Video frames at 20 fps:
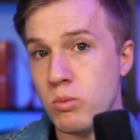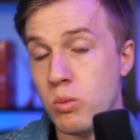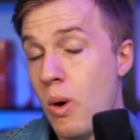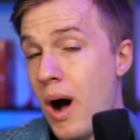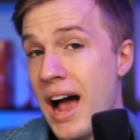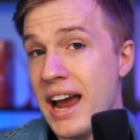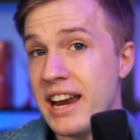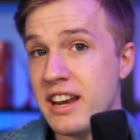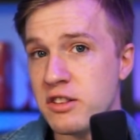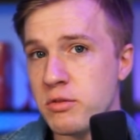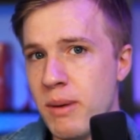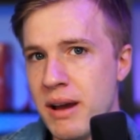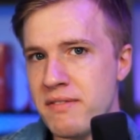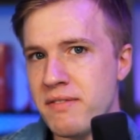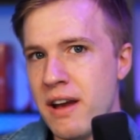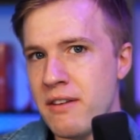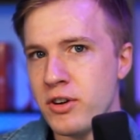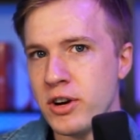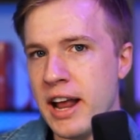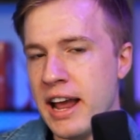why it's my
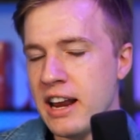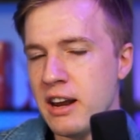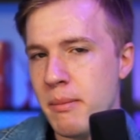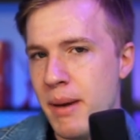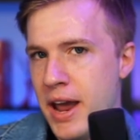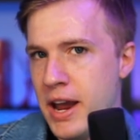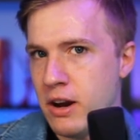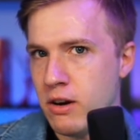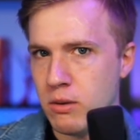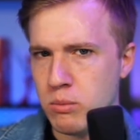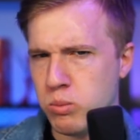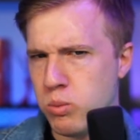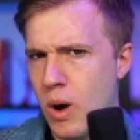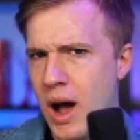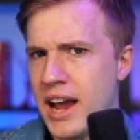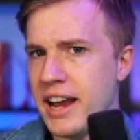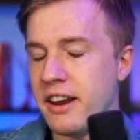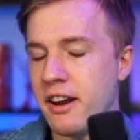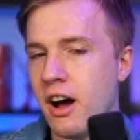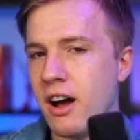favorite anime, or
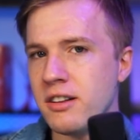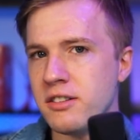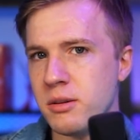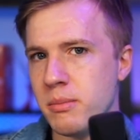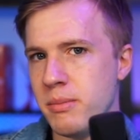why it ought to